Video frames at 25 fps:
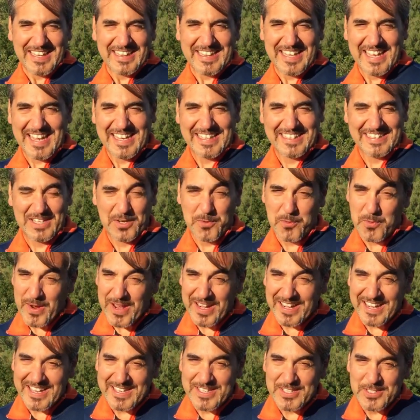like the
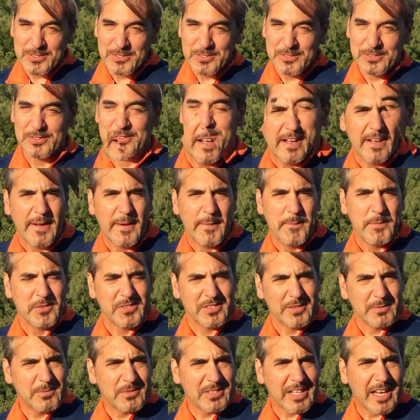one I use,
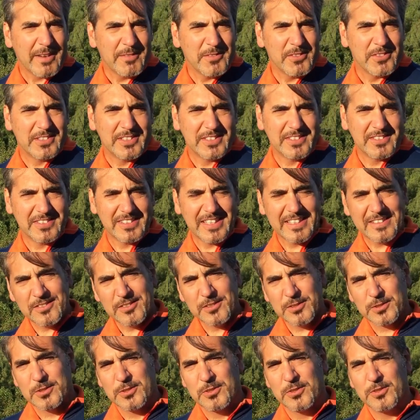sometimes the
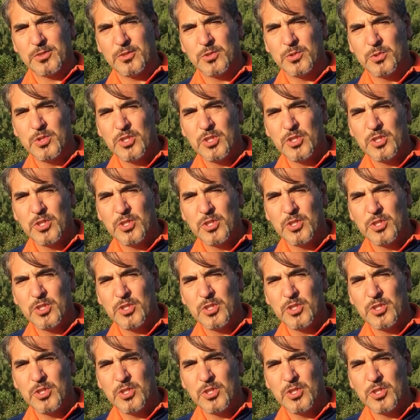sensors